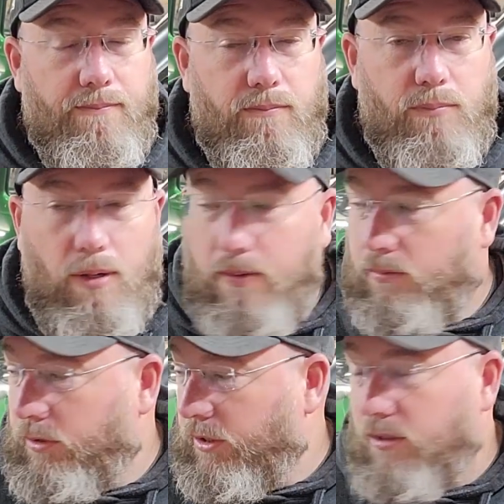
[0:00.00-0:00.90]
Probably
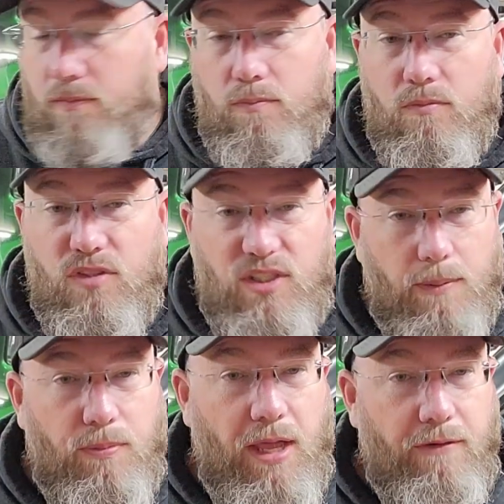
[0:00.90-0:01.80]
we'll just
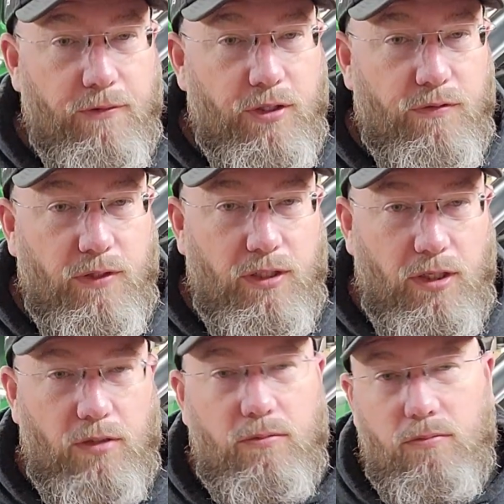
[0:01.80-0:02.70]
skip that for this
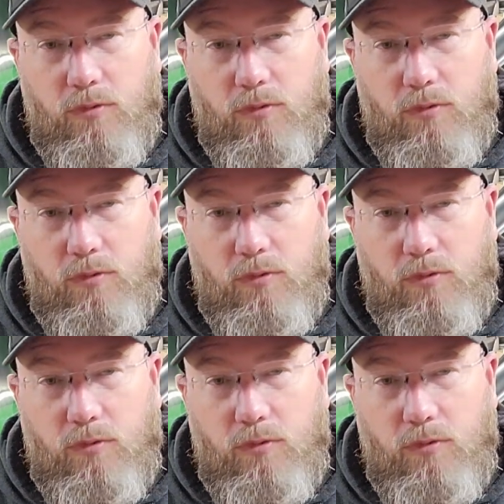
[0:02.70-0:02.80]
video.